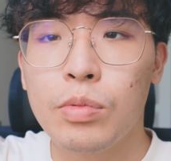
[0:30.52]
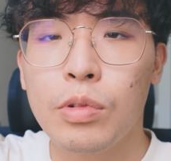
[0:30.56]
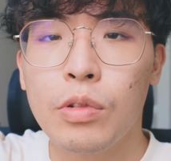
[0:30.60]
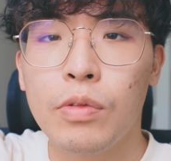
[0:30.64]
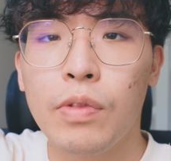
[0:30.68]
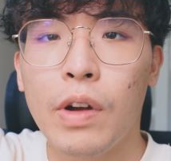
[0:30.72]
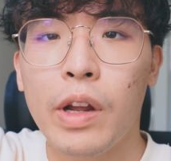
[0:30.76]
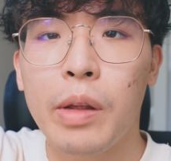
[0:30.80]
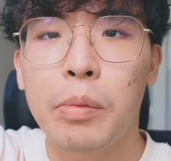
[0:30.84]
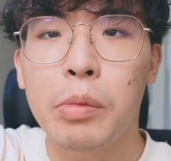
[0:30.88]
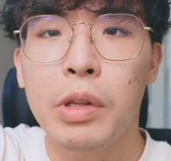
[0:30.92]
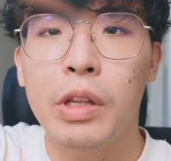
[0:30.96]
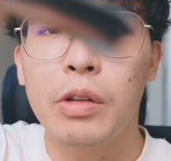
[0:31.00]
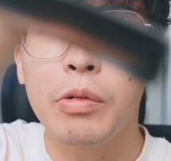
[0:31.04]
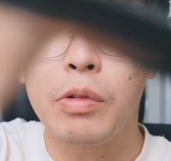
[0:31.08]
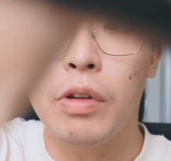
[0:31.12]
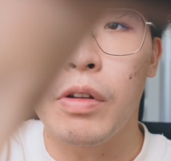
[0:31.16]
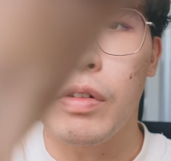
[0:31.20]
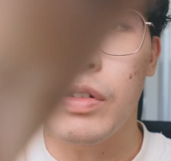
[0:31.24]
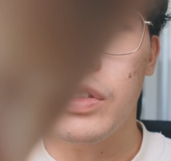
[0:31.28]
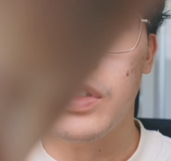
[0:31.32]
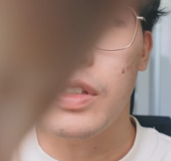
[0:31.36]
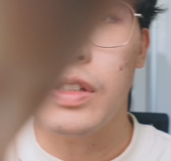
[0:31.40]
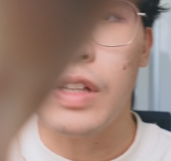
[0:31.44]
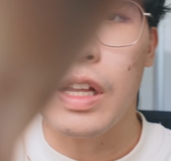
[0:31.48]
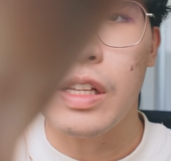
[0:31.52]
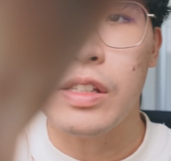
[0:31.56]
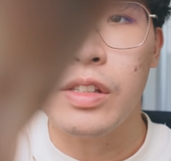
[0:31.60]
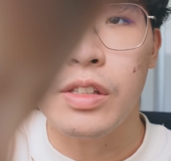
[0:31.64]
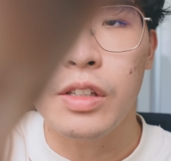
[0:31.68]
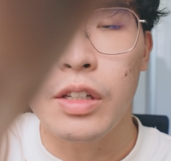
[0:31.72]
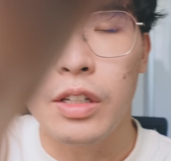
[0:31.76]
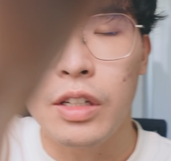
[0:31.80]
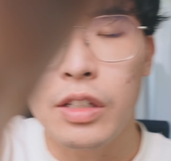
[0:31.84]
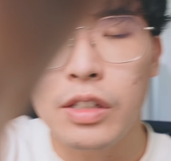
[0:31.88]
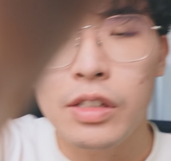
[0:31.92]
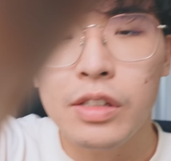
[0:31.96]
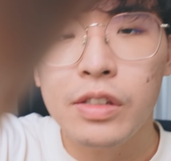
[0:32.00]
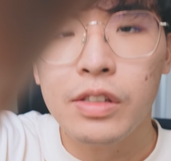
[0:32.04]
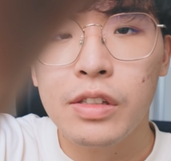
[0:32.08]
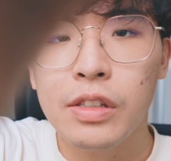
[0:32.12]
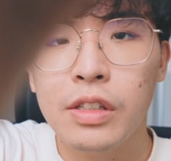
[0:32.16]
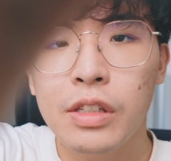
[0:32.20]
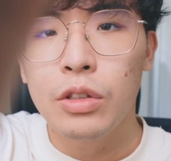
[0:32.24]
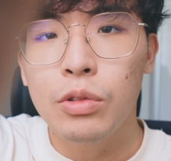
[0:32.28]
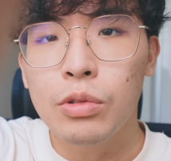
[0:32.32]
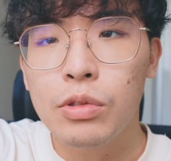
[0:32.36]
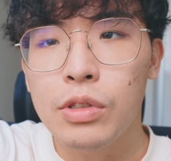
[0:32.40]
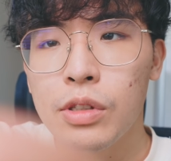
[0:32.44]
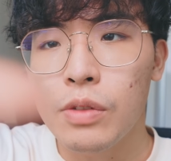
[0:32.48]
provide me with sustenance
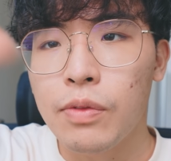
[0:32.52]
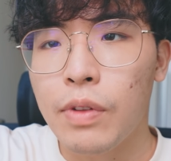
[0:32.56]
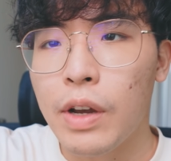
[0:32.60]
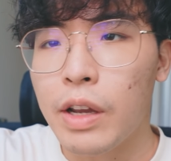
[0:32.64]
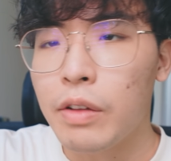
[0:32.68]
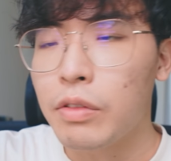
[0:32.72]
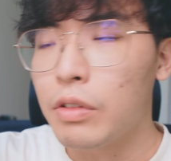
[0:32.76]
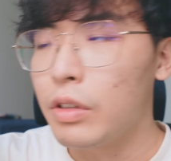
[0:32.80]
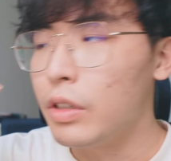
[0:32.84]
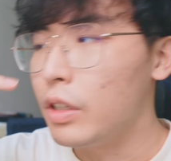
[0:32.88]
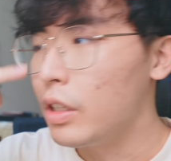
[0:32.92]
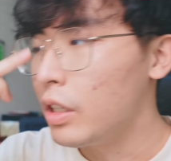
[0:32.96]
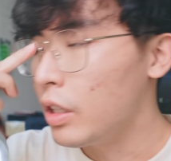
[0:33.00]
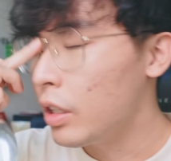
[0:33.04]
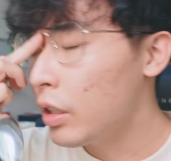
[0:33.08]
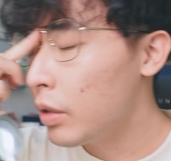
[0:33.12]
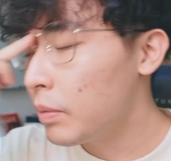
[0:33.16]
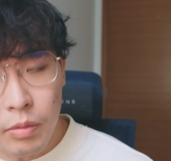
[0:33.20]
to survive the day.